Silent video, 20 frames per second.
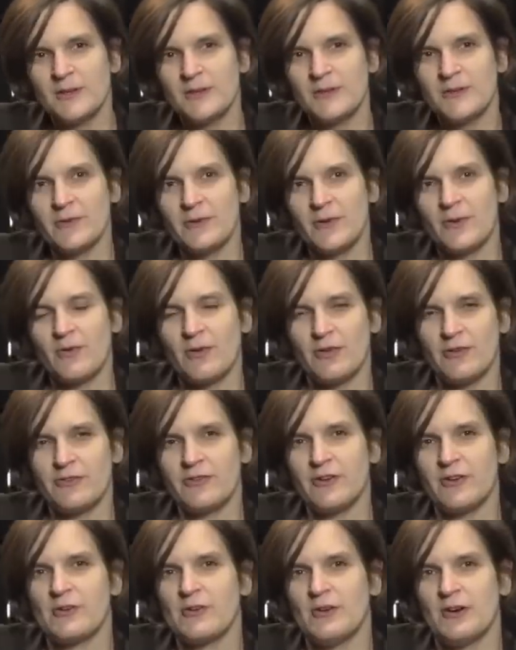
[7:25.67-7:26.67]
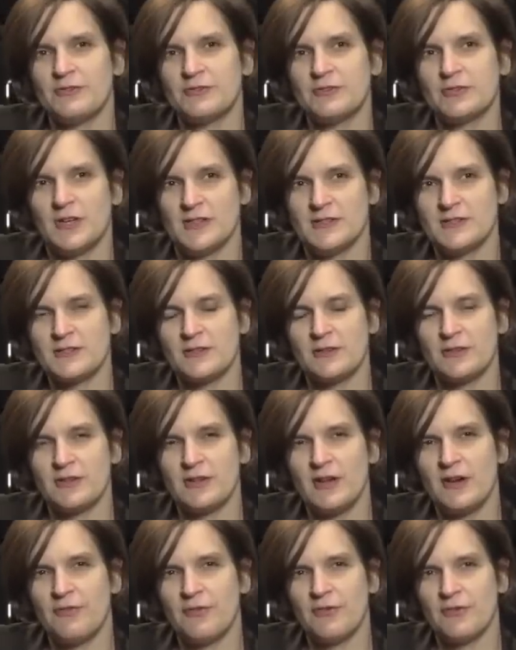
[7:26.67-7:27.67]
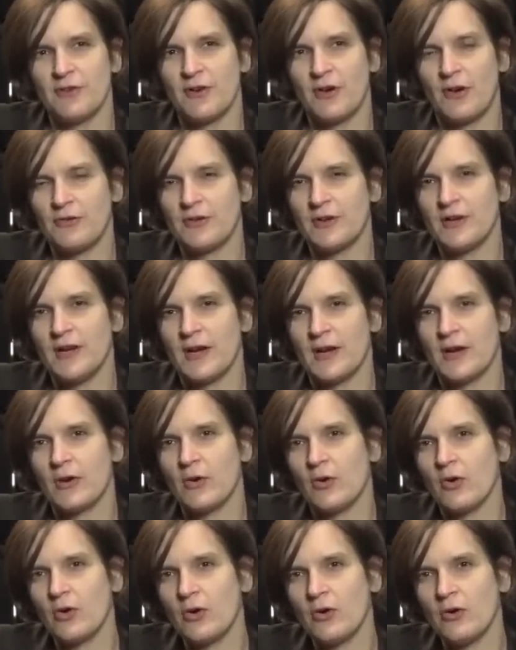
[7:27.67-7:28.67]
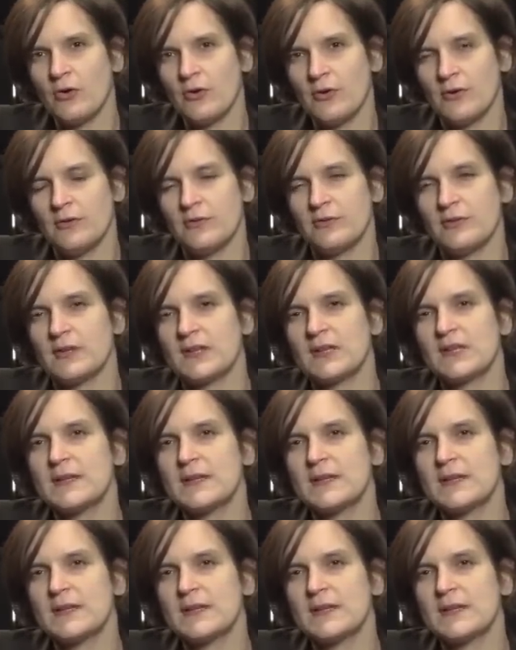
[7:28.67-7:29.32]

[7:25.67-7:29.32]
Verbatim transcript: So the question you have to ask yourself with a country like Congo is,